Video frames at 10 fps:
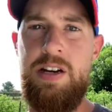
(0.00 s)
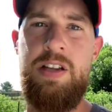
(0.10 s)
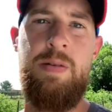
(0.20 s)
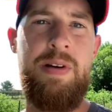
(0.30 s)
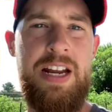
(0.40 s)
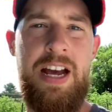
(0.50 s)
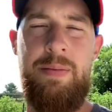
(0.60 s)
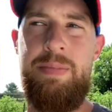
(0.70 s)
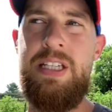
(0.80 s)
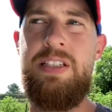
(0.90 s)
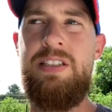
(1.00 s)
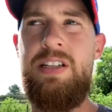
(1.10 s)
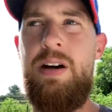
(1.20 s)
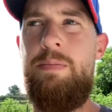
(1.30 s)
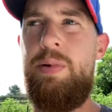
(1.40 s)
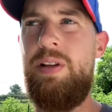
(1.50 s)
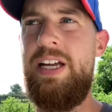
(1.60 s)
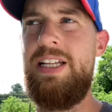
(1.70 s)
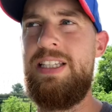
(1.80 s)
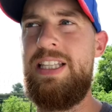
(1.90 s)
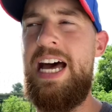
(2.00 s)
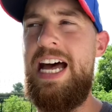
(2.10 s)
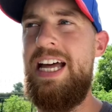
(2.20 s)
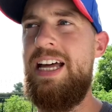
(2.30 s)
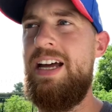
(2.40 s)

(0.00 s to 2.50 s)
There may not be some plants that,